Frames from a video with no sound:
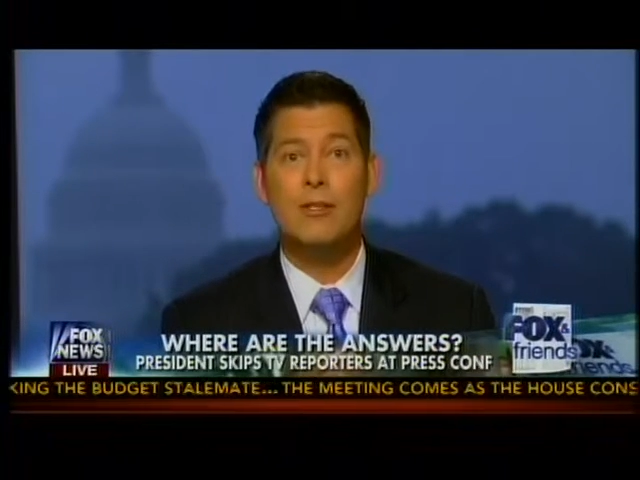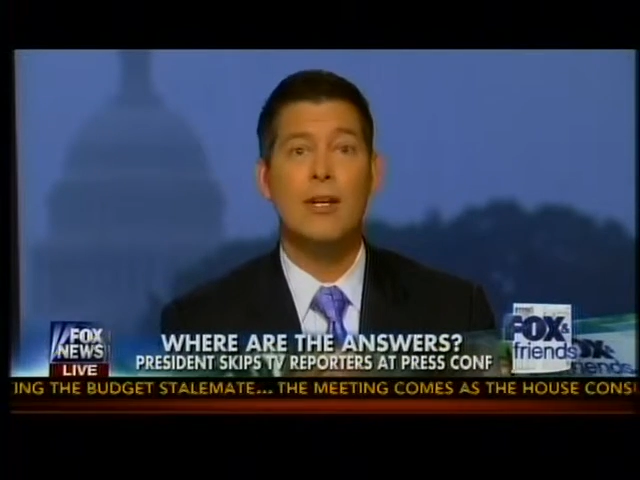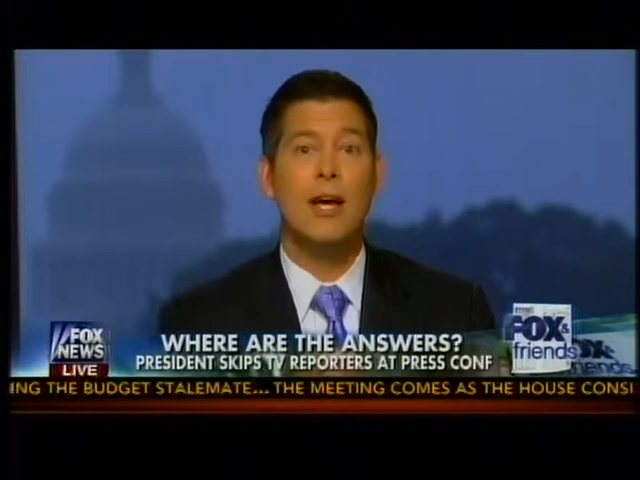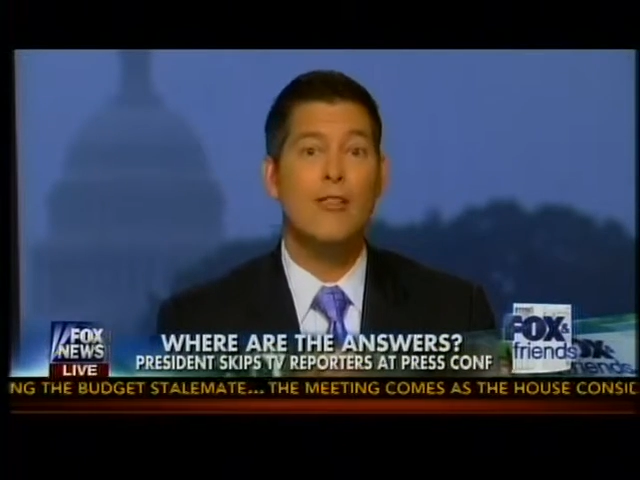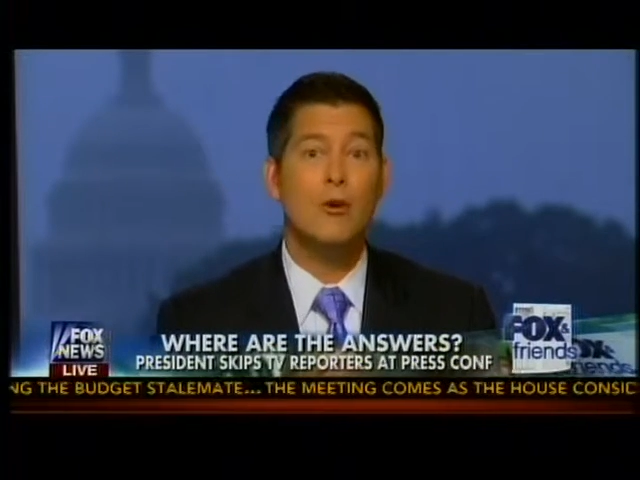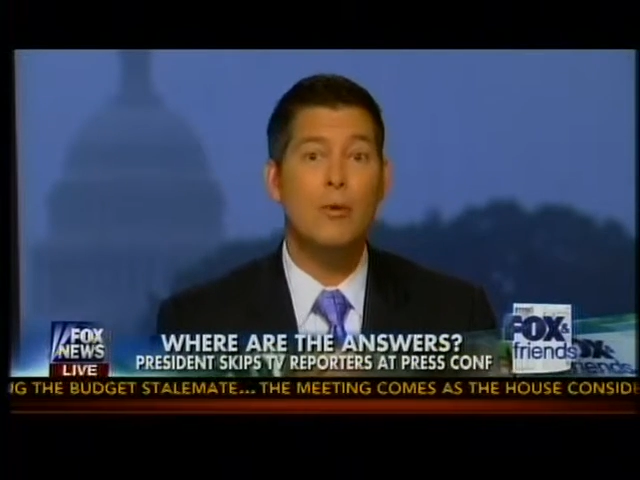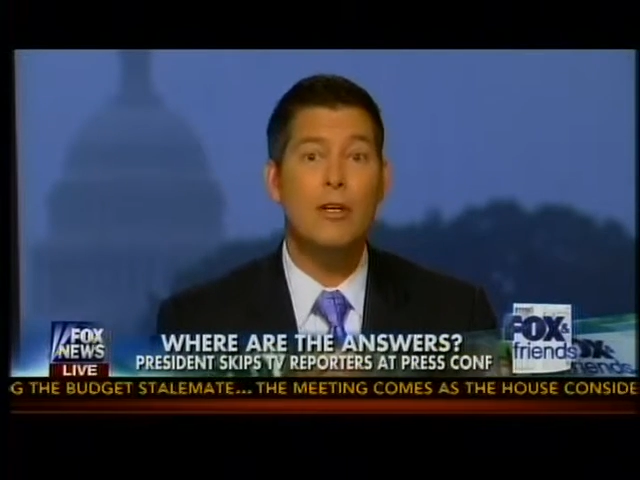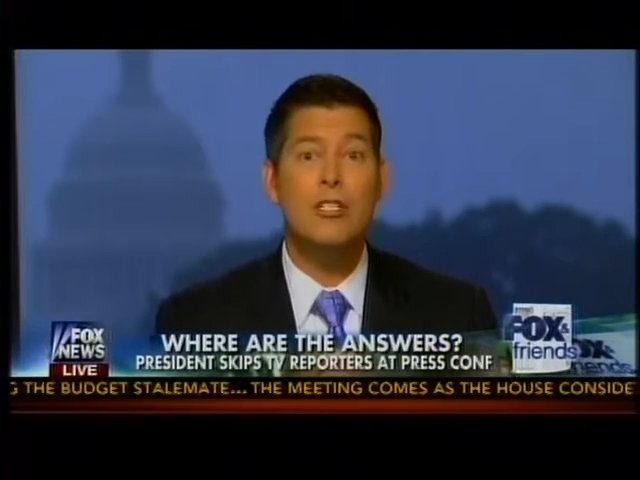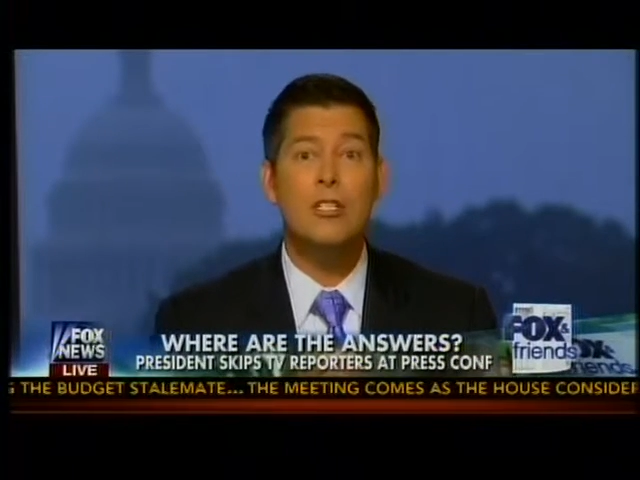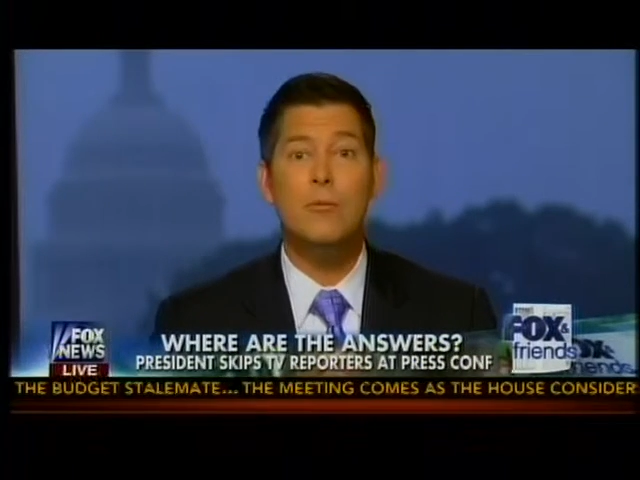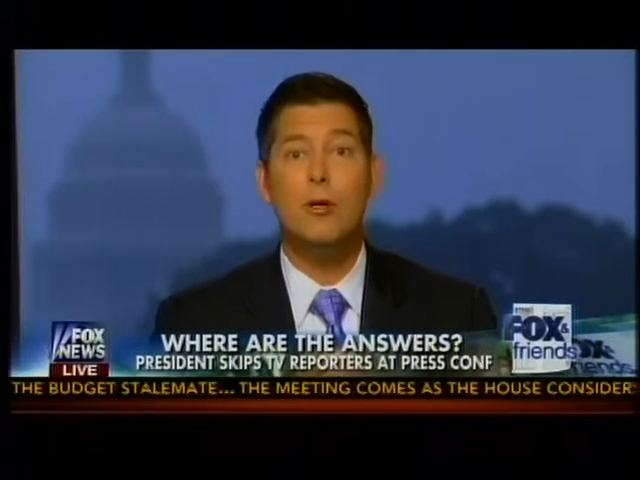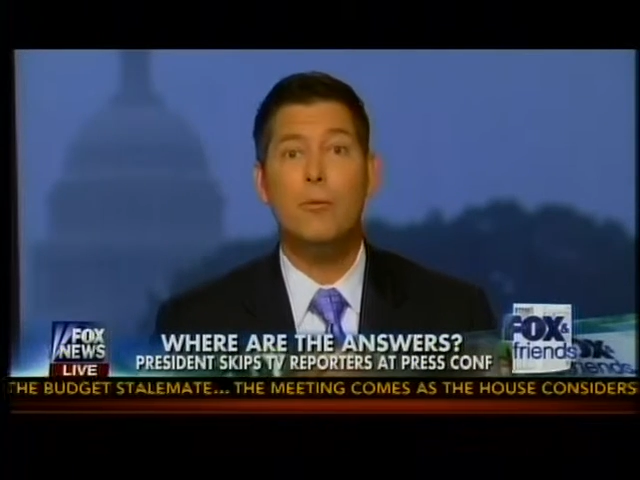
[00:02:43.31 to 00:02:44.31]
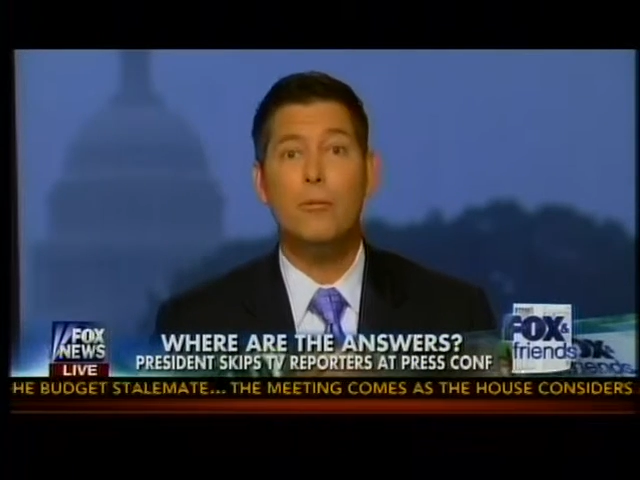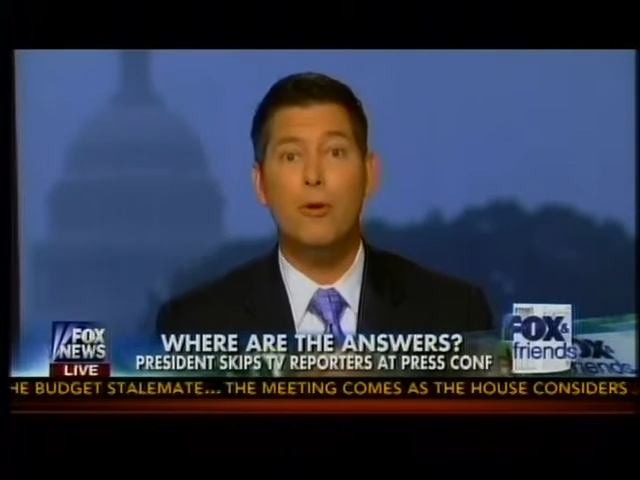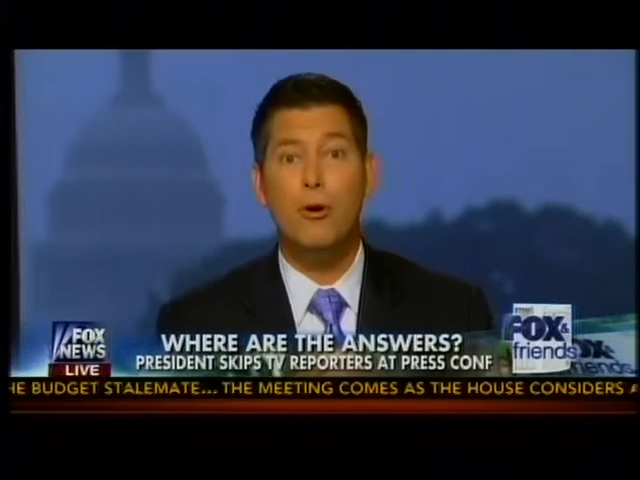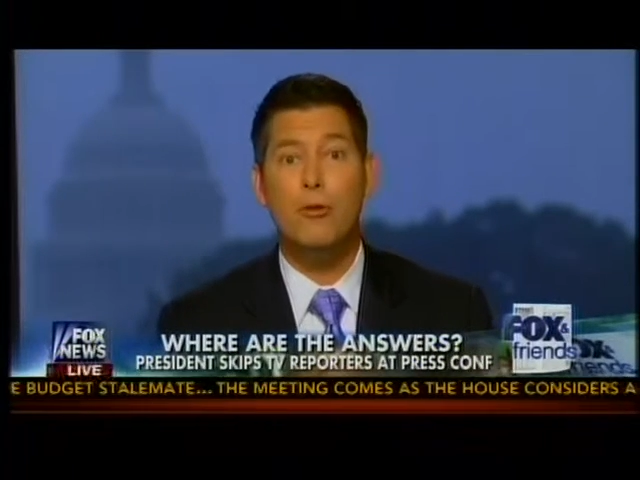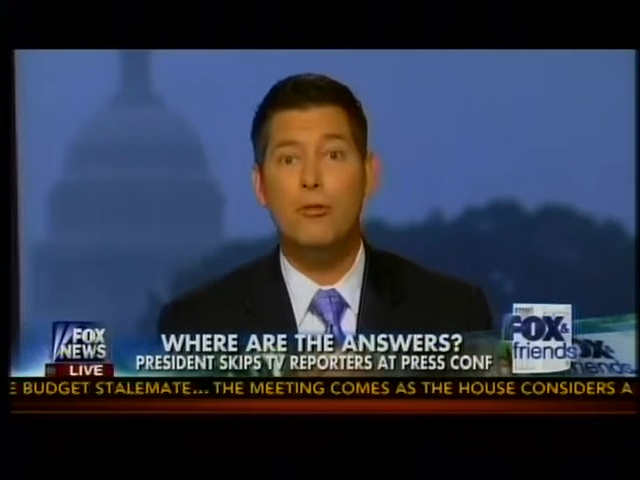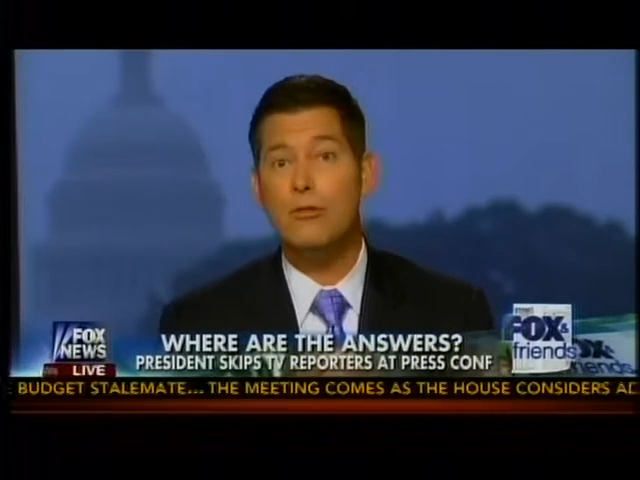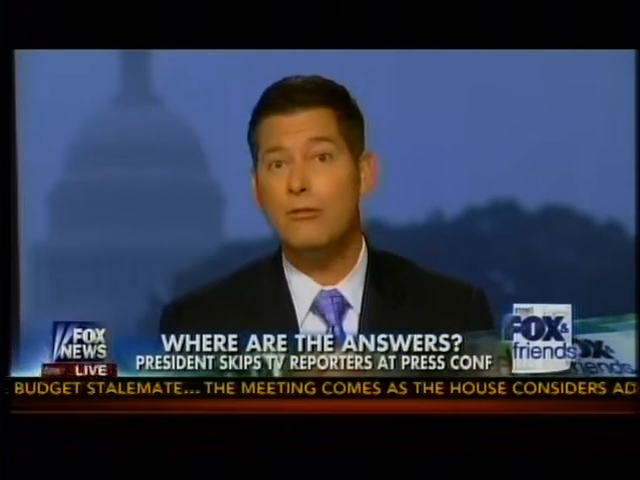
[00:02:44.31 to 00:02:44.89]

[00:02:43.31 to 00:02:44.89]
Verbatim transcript: and the reasonable proposals